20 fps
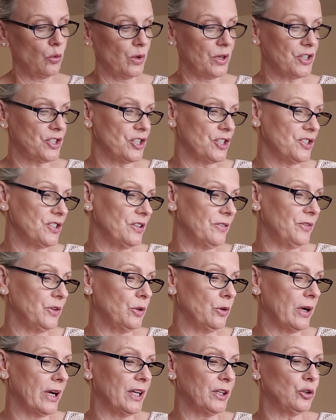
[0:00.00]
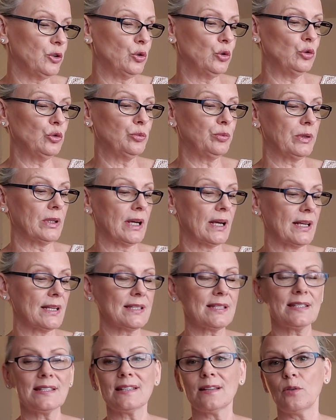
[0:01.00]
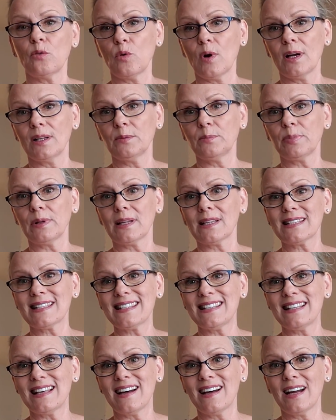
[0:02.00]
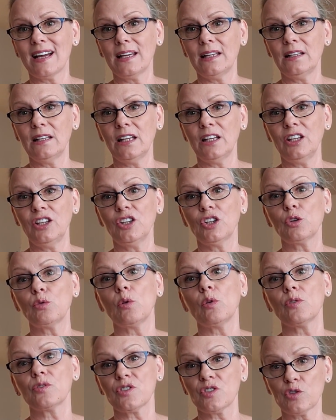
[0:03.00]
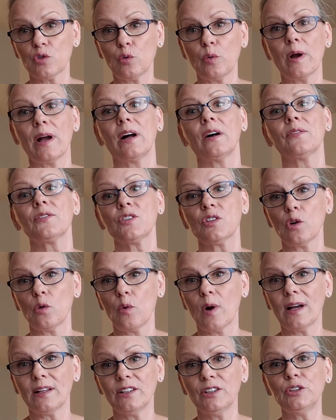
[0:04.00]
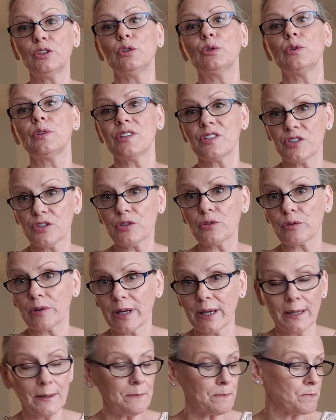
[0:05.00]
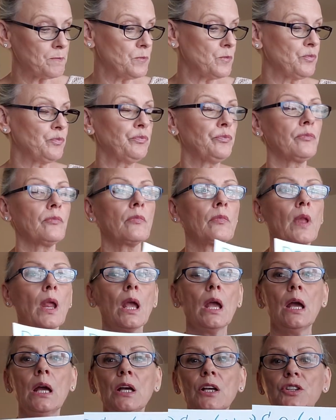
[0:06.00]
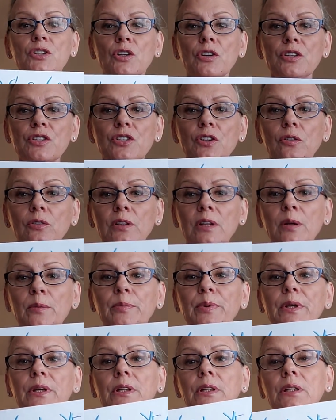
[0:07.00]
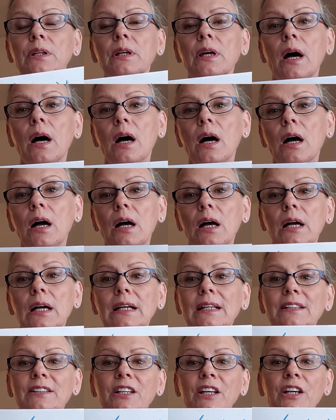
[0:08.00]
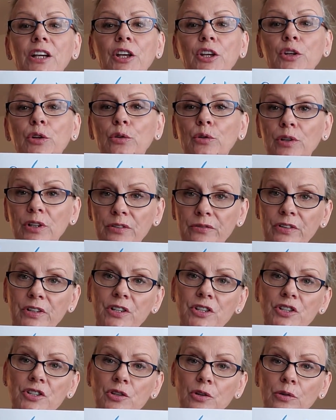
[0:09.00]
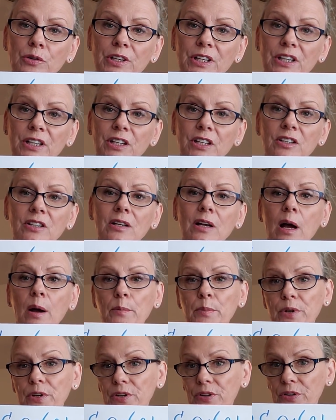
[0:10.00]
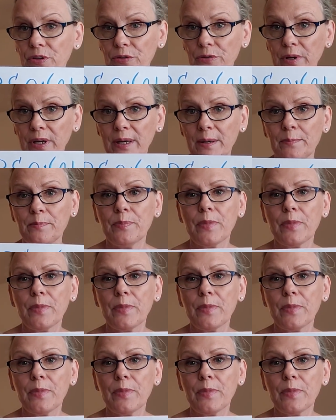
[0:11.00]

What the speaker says: which is if you add 2 plus 1 plus 9 equals 12, so 1 and 2 is 3. So it's going to be the universal year number 3.